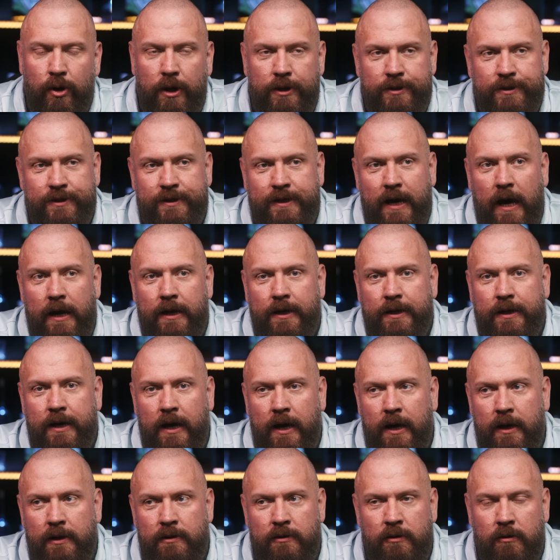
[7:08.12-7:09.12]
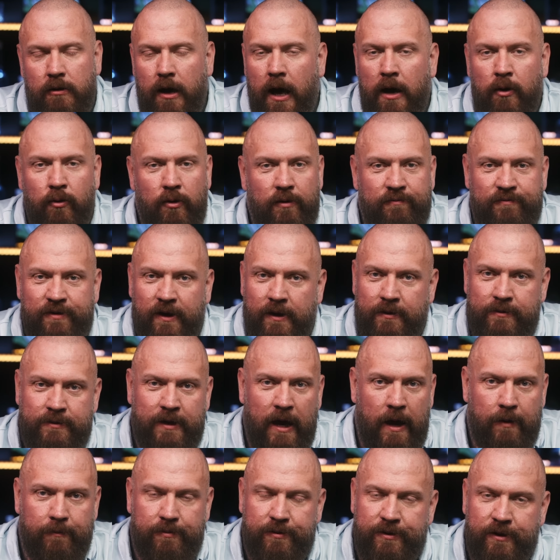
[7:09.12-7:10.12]
and Gallagher look out of their
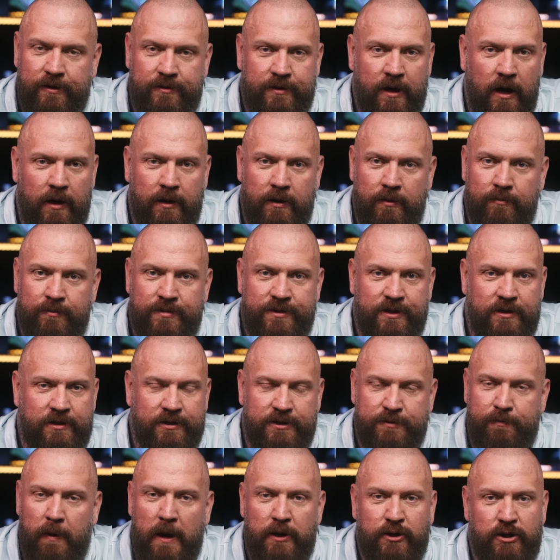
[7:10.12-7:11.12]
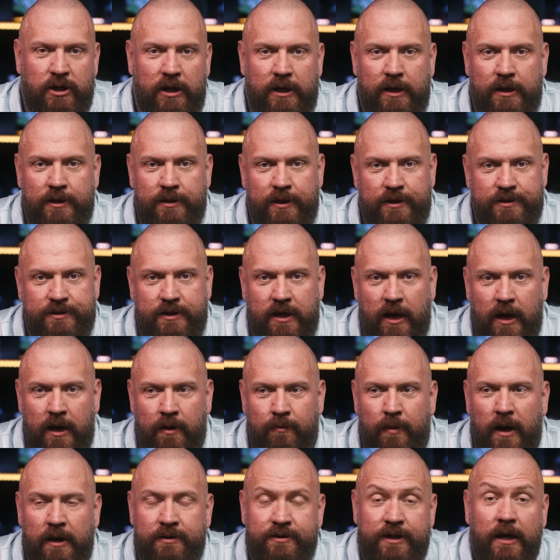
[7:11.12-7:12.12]
depth at times, and especially in this
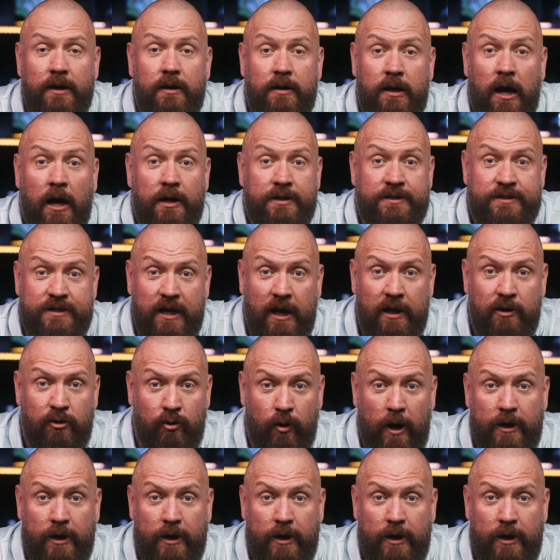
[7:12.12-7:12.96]
game. I think Caicedo